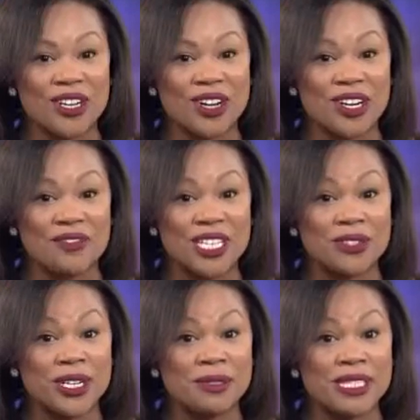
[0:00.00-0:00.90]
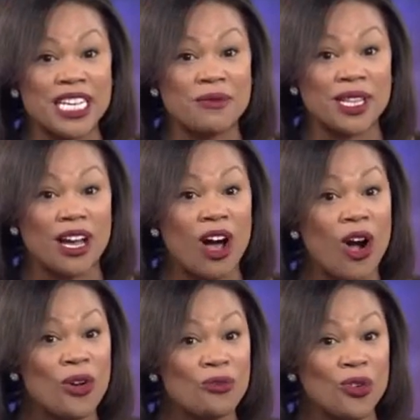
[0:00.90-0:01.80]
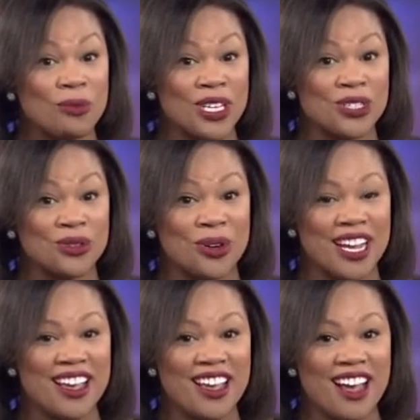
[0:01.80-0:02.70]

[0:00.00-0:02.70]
Start off this Christmas Eve with a heartwarming story.